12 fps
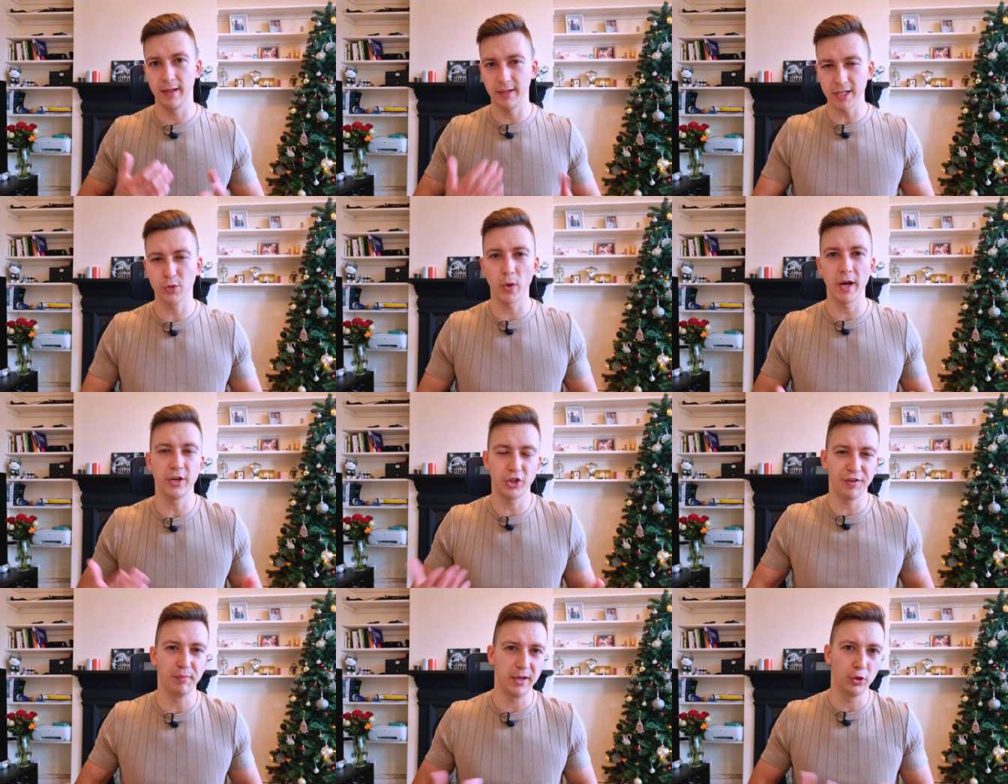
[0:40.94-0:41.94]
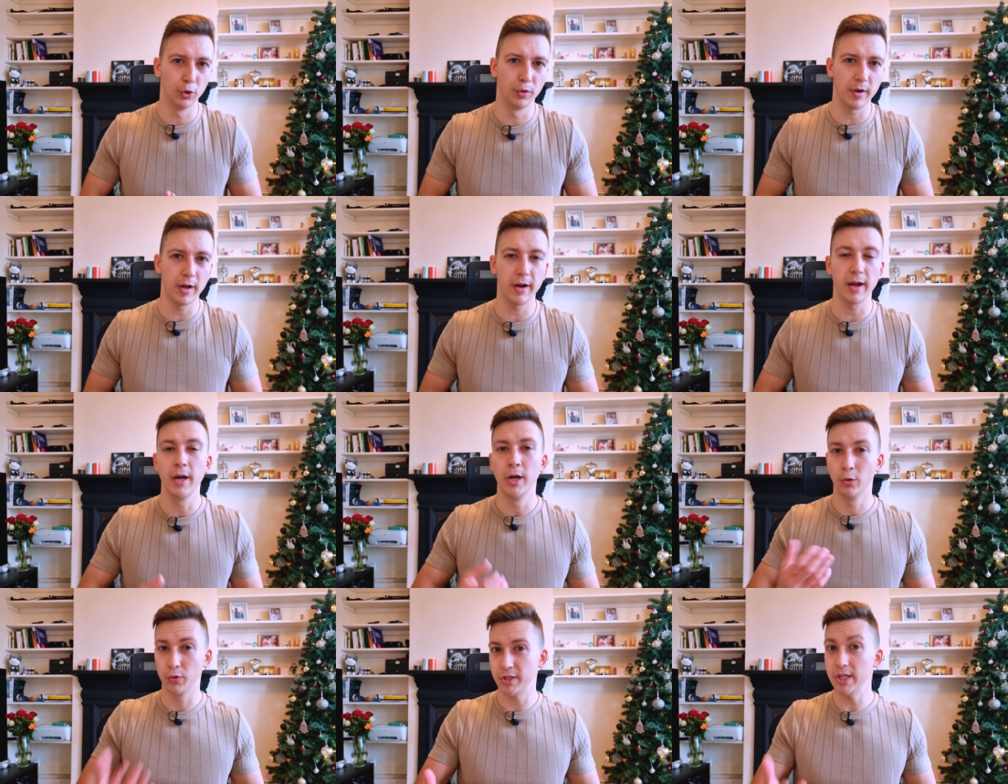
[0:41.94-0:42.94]
that's why I shaved my donor area
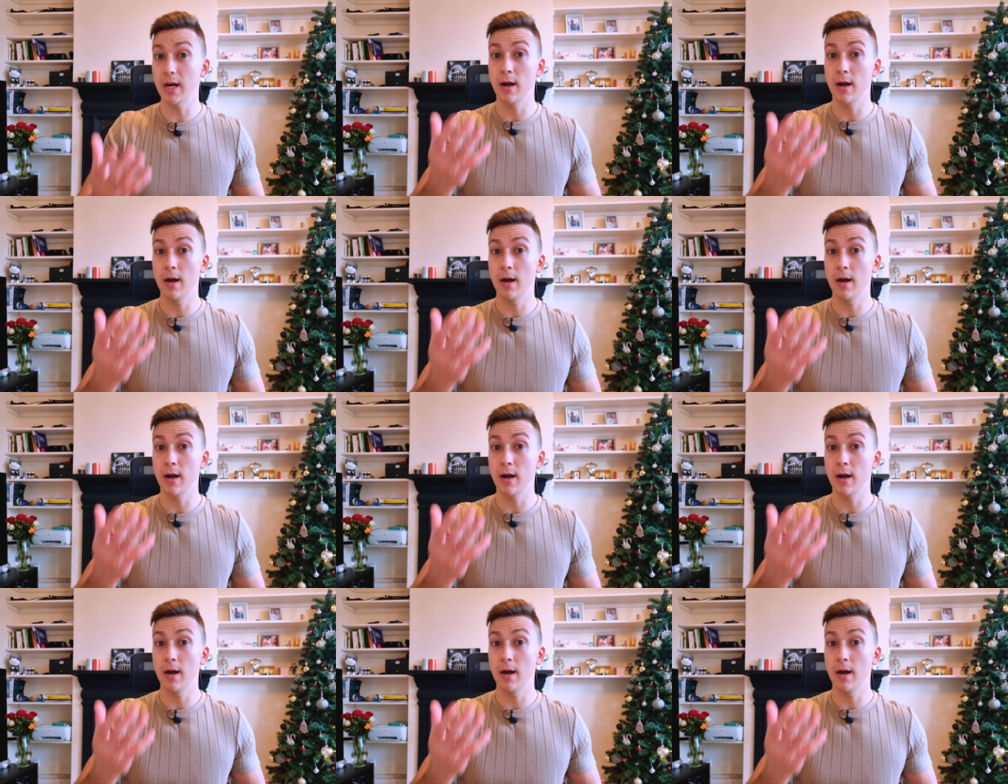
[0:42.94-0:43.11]
to see